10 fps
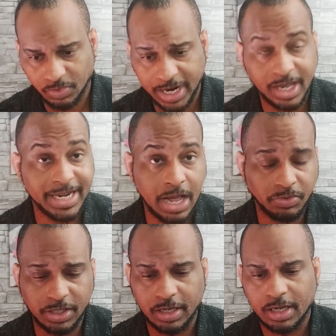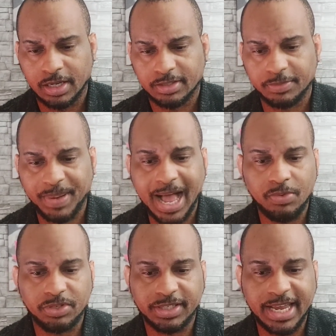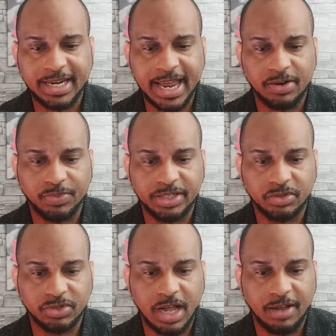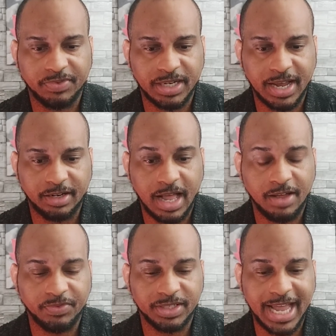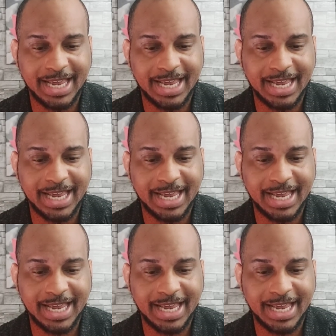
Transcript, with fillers: right, announced. So Powell stated at a research conference